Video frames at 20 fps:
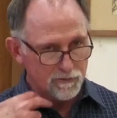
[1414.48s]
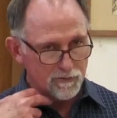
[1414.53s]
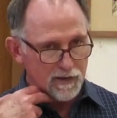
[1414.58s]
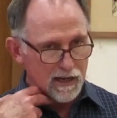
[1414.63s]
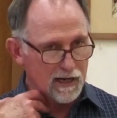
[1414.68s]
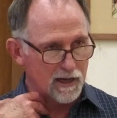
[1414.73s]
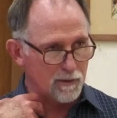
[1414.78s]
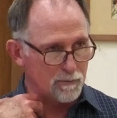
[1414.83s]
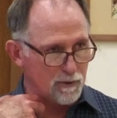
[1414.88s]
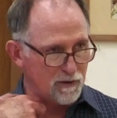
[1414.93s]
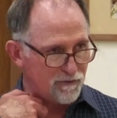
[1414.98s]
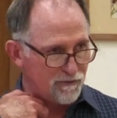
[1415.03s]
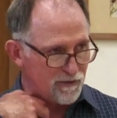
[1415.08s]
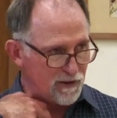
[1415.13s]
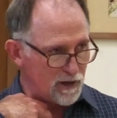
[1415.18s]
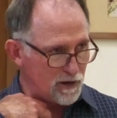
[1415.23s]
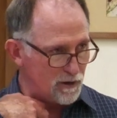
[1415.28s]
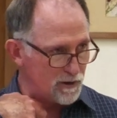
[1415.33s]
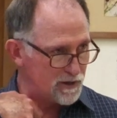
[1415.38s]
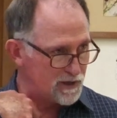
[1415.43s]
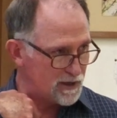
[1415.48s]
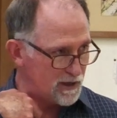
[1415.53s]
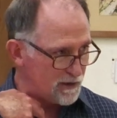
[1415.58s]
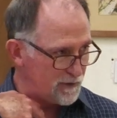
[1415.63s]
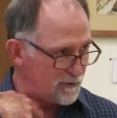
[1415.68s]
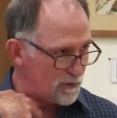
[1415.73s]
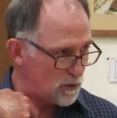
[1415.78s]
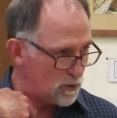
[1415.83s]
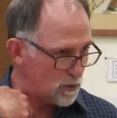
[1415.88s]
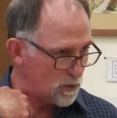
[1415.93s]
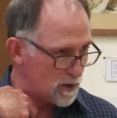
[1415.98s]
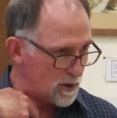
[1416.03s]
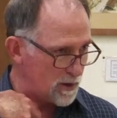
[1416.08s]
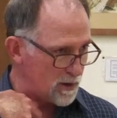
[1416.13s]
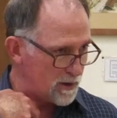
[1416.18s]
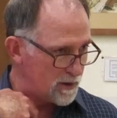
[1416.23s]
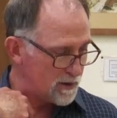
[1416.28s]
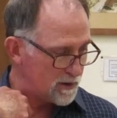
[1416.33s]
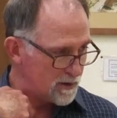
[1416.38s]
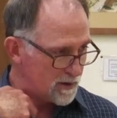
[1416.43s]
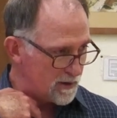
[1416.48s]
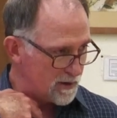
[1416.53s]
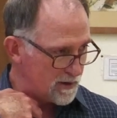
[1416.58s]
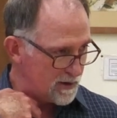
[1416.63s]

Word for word: that can be figurative or